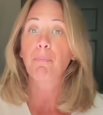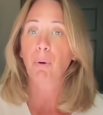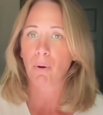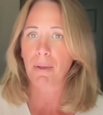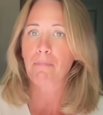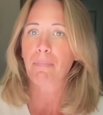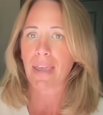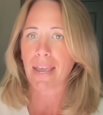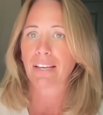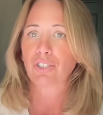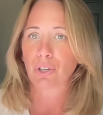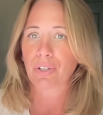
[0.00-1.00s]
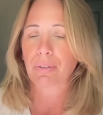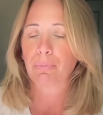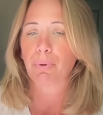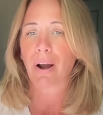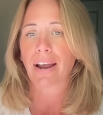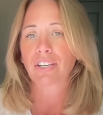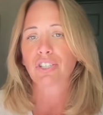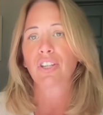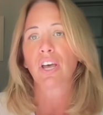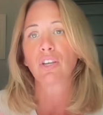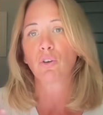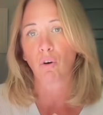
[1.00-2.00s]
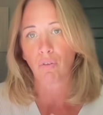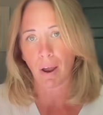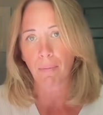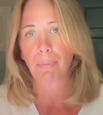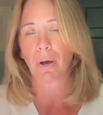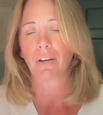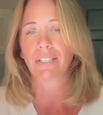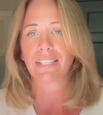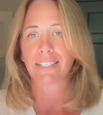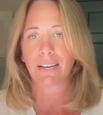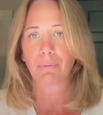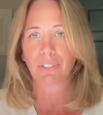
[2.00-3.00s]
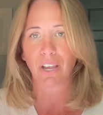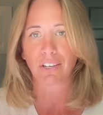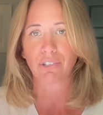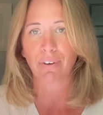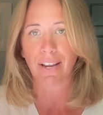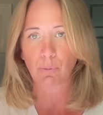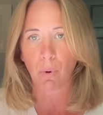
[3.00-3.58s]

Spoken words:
Point being, Jonathan Brash, that your own party said it was going to raise